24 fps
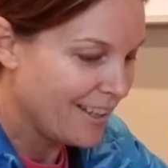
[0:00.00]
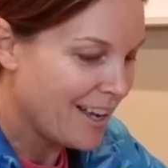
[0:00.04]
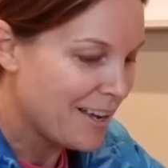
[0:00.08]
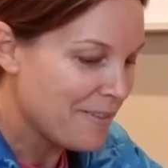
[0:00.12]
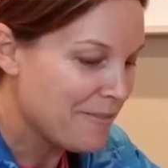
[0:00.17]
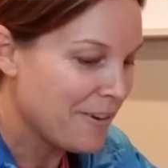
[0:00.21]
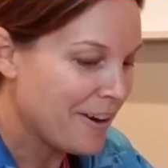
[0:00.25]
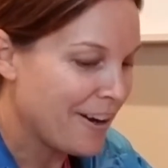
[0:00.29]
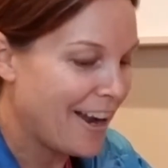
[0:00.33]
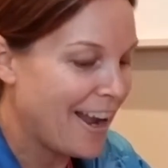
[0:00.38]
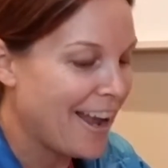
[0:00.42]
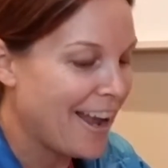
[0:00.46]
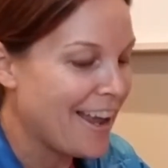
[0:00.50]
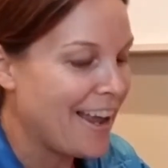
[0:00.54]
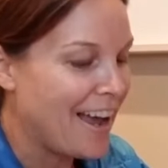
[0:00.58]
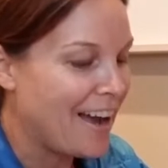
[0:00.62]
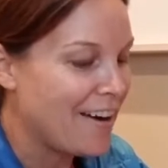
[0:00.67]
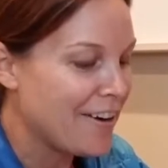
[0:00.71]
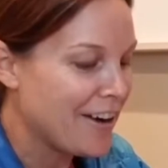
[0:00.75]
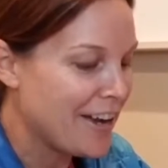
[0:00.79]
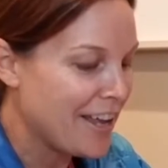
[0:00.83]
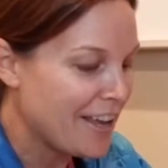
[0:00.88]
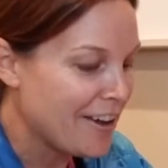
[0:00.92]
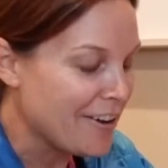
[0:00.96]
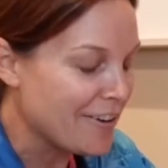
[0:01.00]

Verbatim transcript: I'm great. How are you?